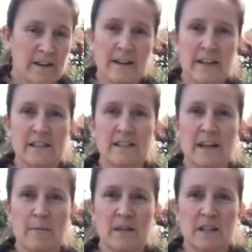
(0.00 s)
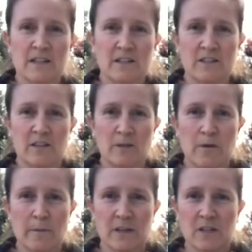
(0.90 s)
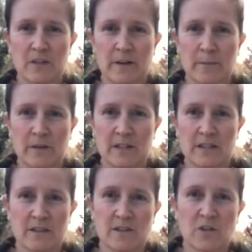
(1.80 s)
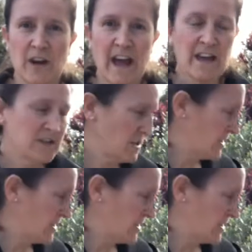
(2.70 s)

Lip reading: Next thing I'm going to need to do, I'll make sure I put this in the trash,